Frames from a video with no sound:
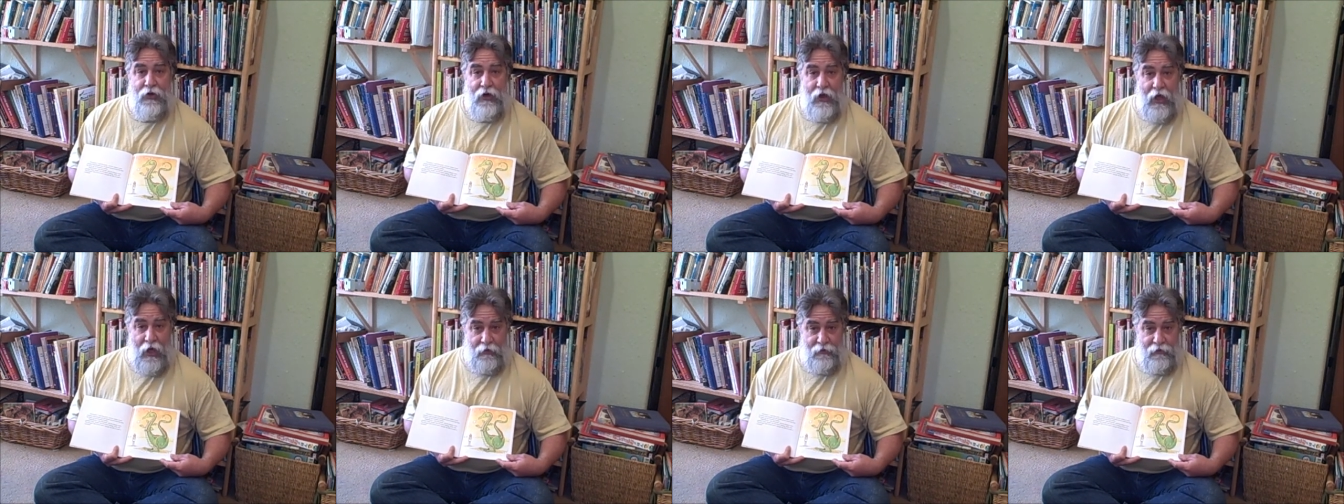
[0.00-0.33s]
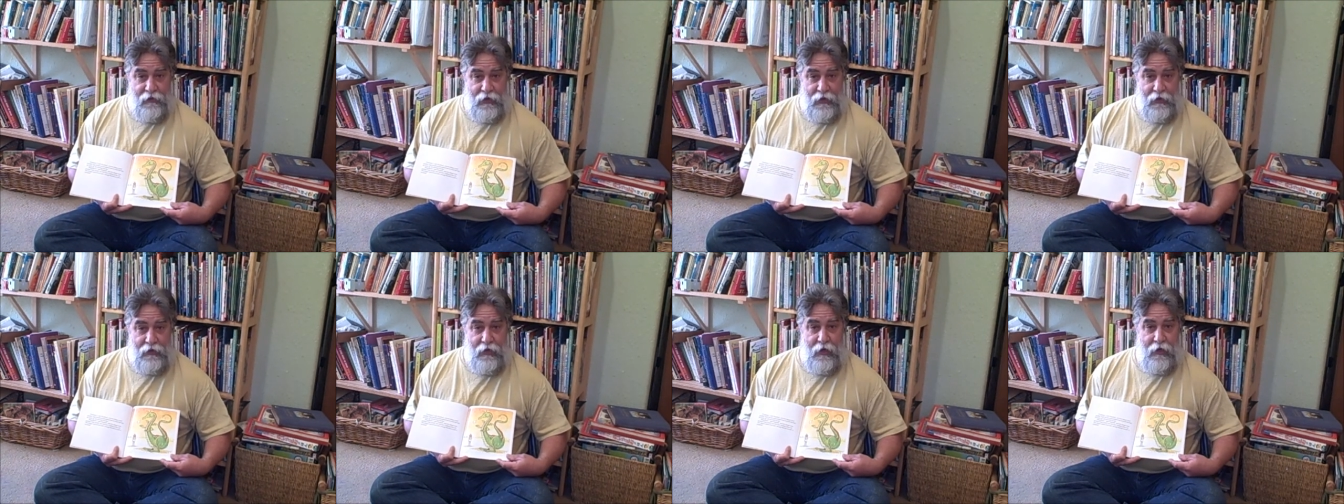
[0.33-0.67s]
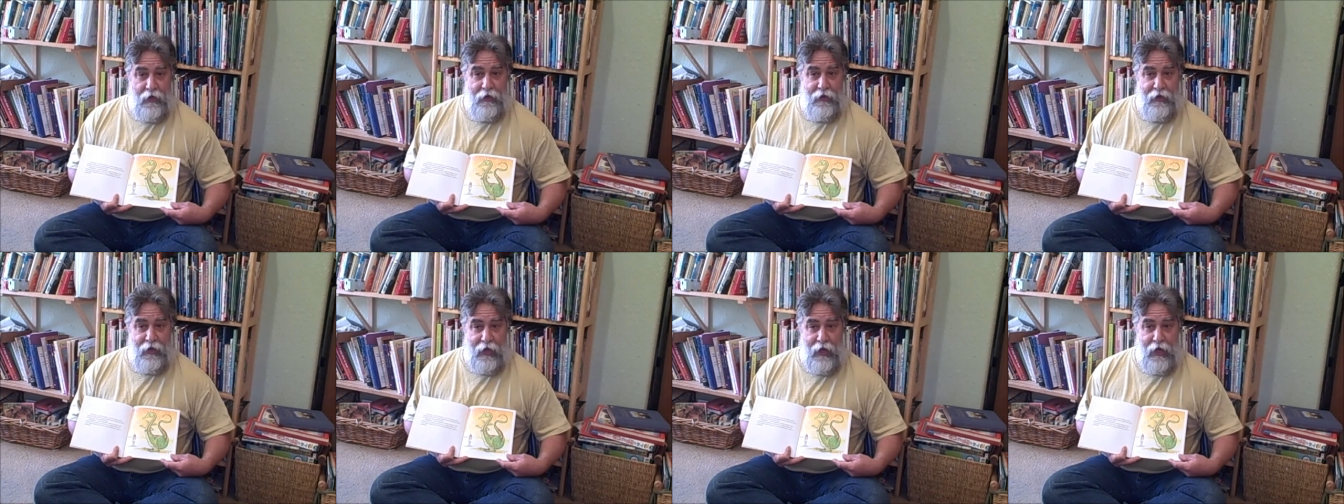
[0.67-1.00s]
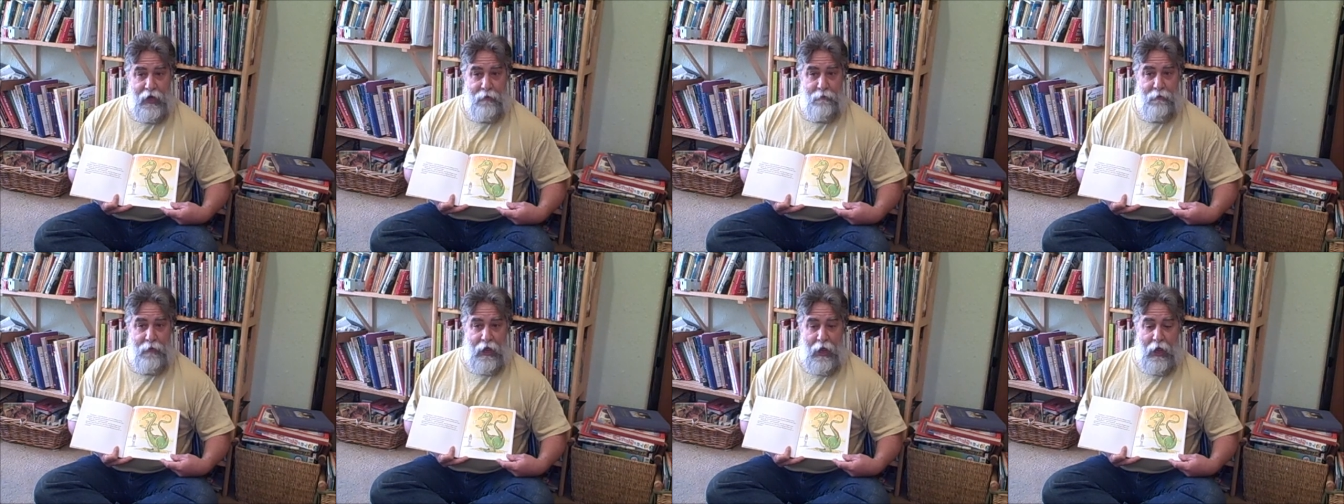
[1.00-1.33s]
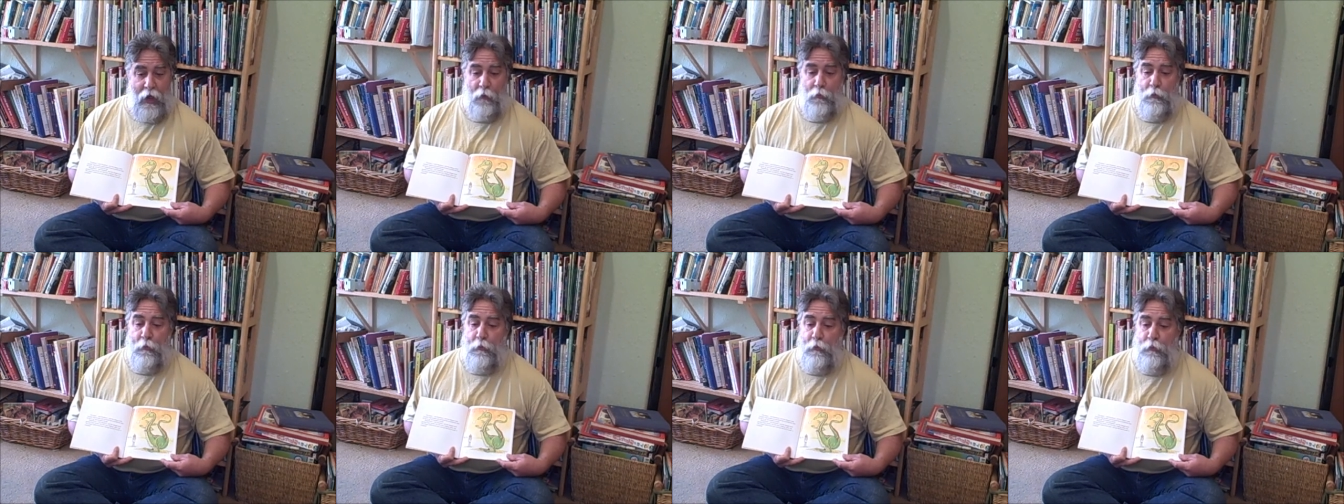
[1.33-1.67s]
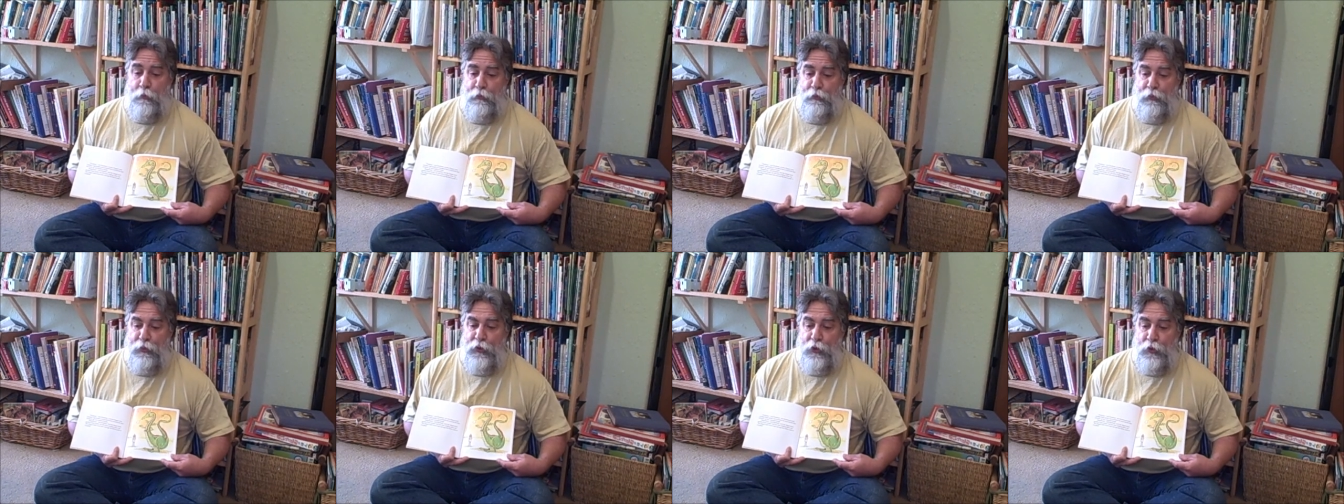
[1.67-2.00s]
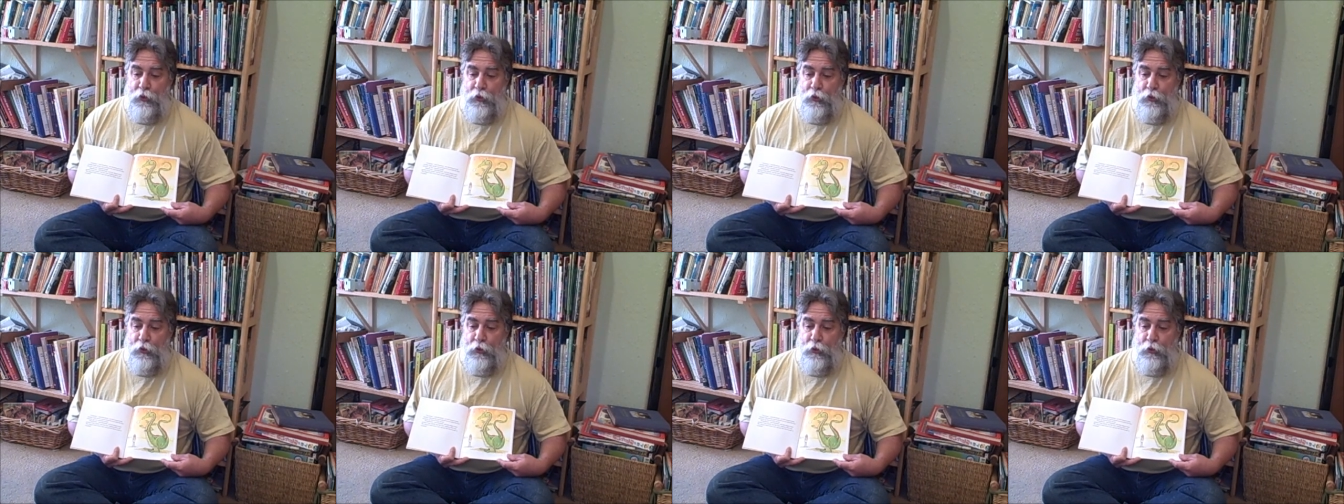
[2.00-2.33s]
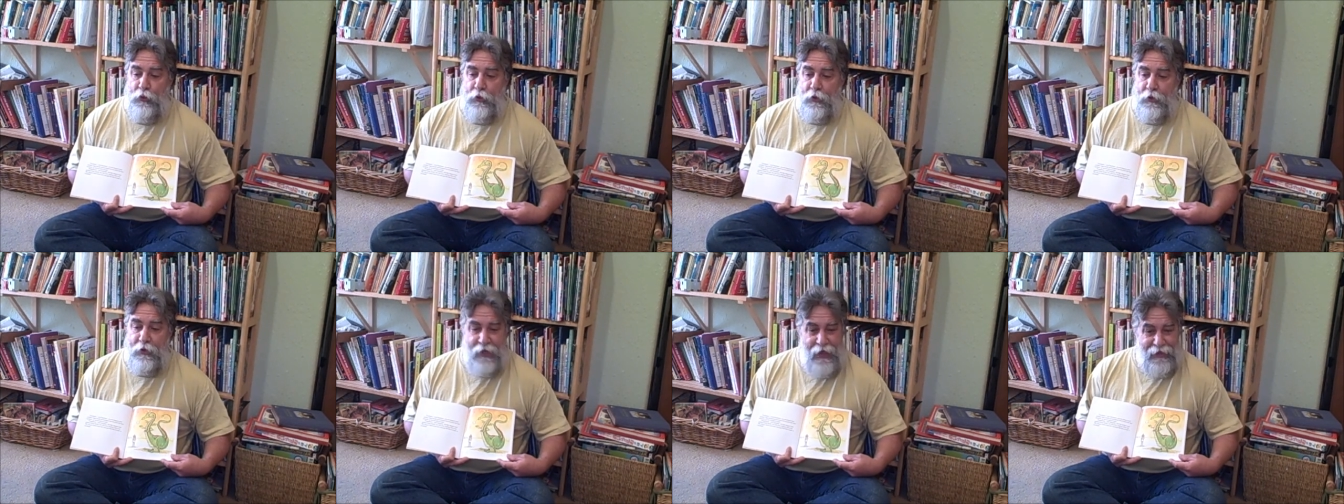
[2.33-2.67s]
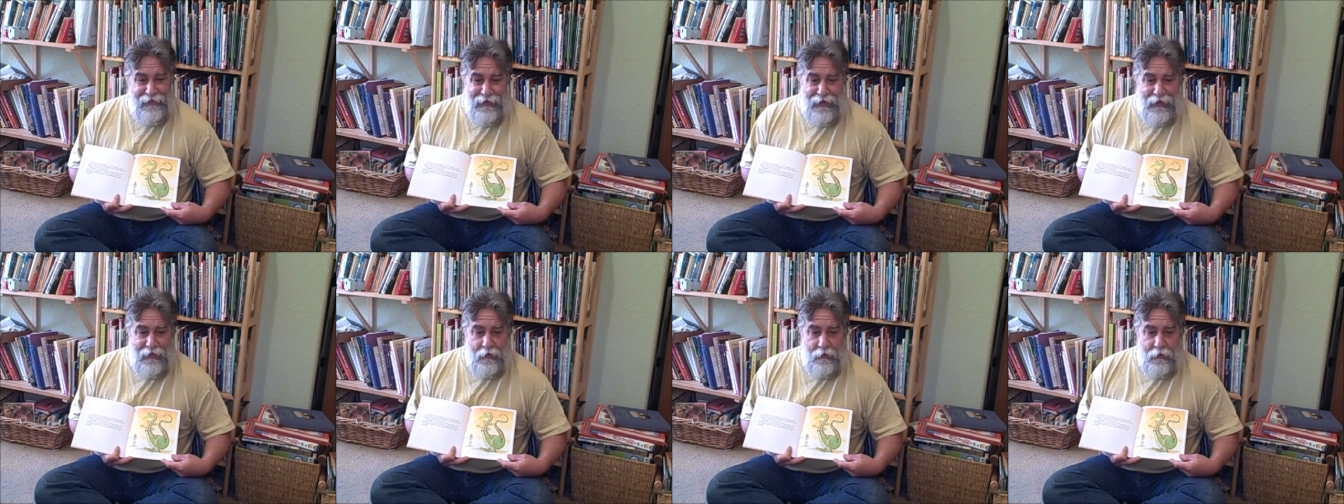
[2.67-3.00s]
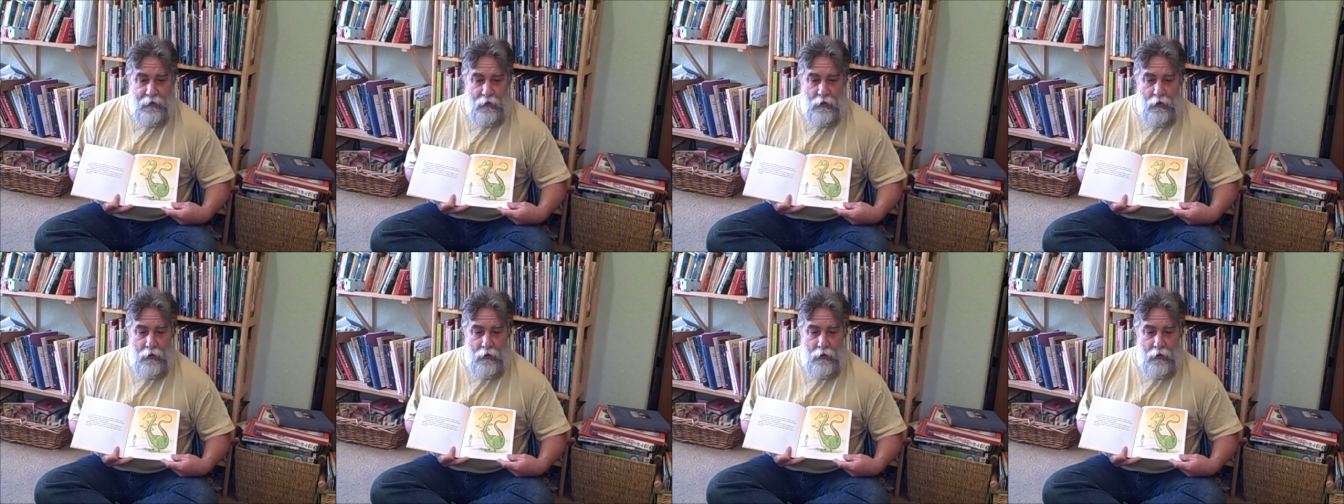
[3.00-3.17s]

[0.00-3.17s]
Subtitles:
nothing came out. Nothing.